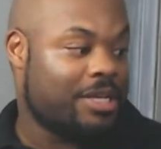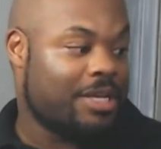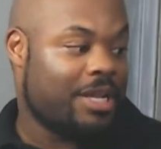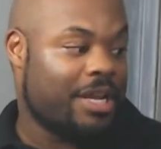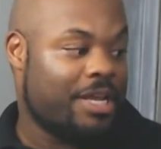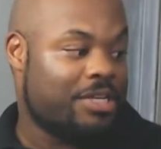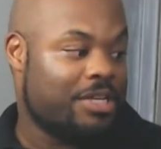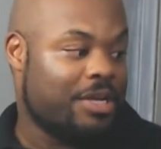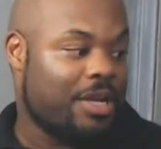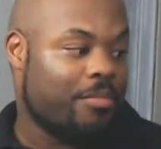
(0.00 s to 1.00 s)
not
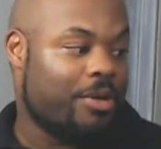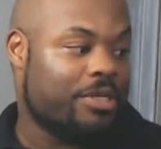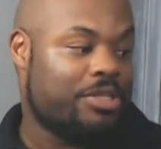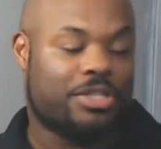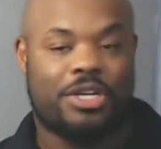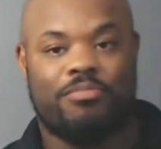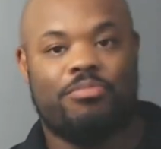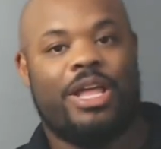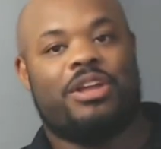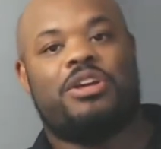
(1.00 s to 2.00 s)
ancient, but it's just
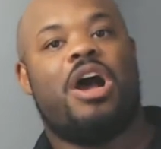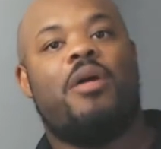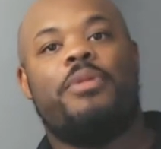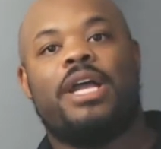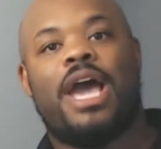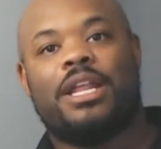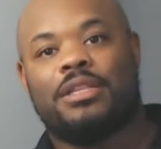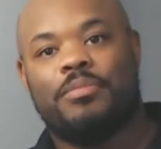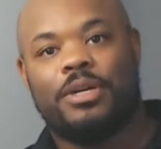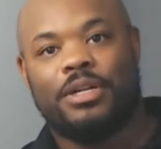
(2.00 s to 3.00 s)
like coming out of
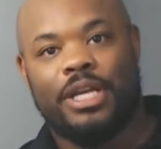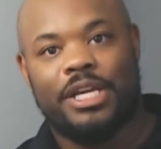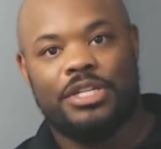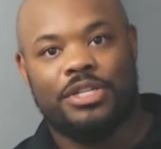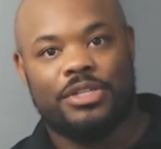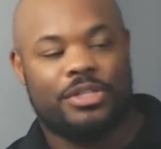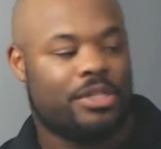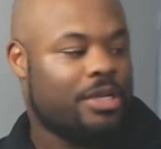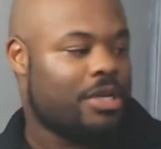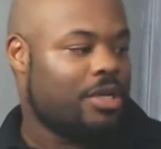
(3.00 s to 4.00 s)
the Middle Ages,
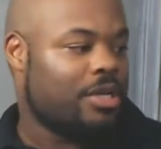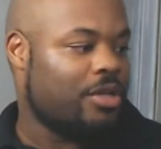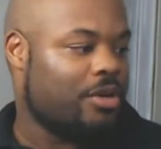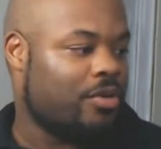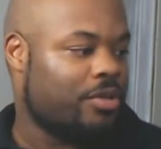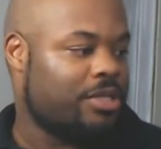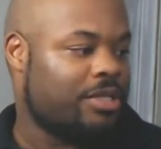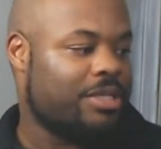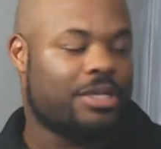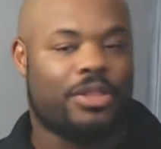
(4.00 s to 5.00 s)
you know. And this
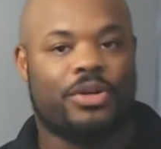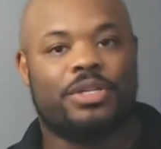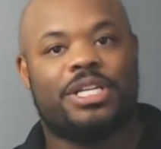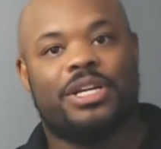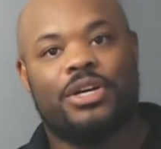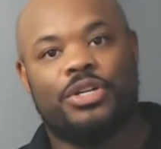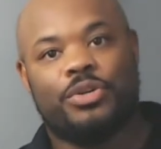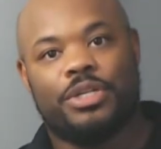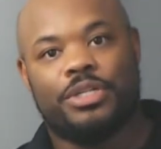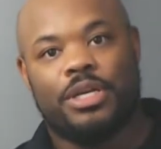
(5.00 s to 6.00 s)
is the
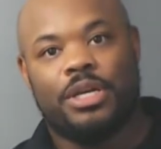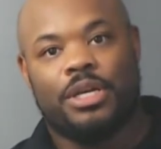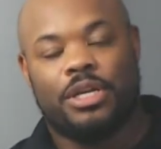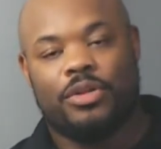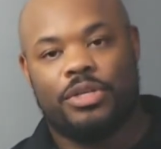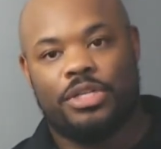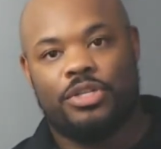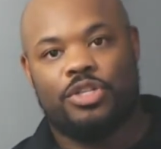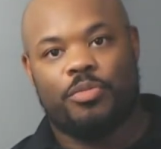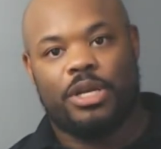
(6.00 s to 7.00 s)
1300s. You know, this
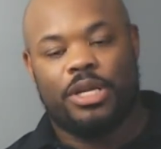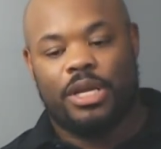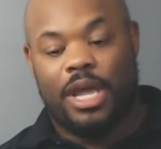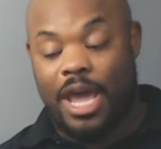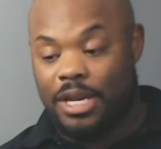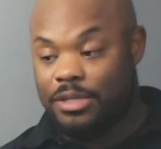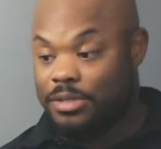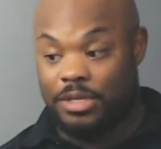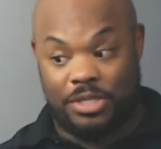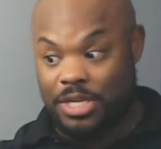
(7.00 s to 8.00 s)
instrument had
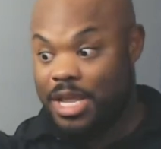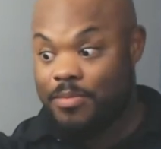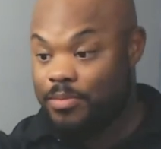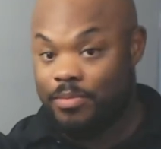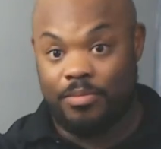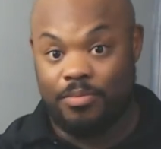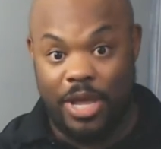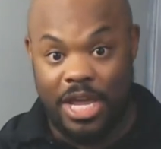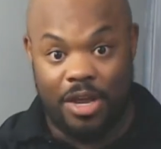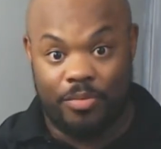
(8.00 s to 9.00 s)
the same
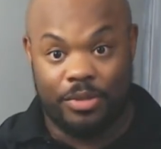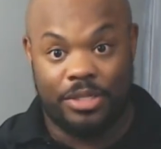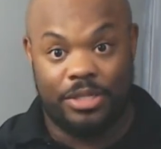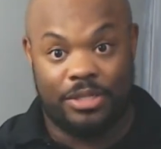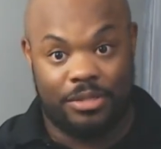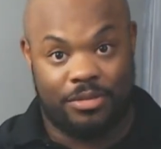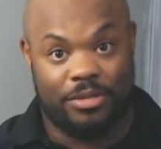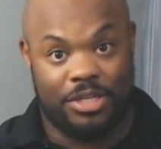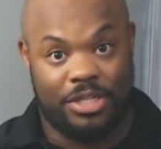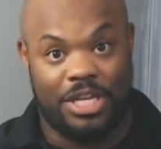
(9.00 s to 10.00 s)
makeup with these
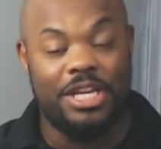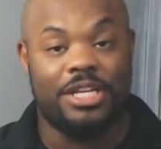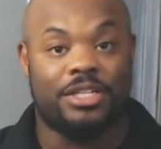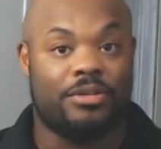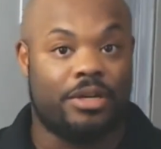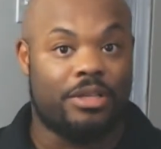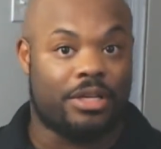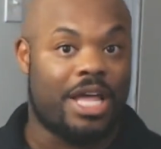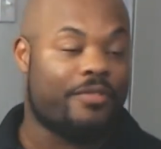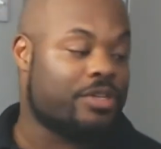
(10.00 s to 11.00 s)
keys, right? The
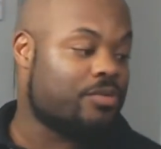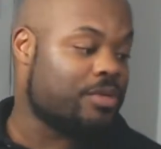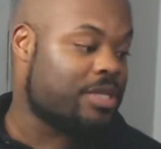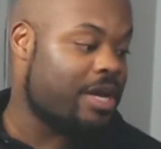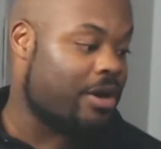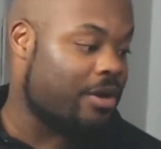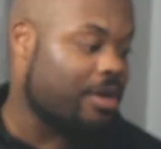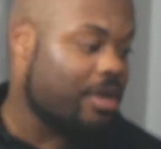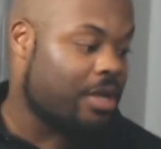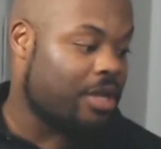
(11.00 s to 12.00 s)
clavis was there,
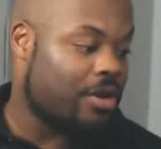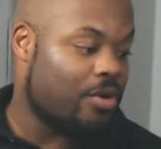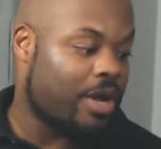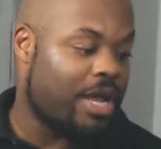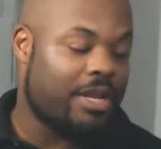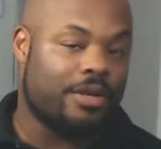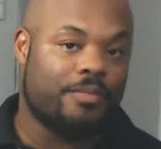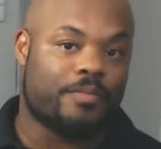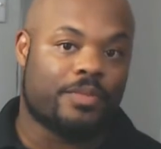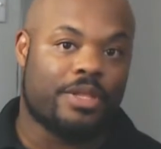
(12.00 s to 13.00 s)
you know,
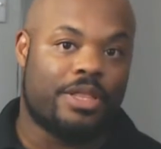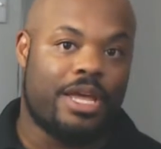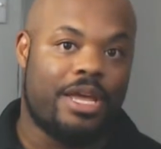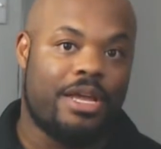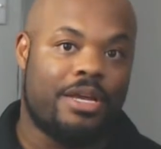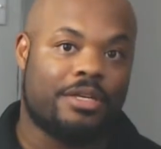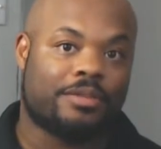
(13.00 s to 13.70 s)
and they,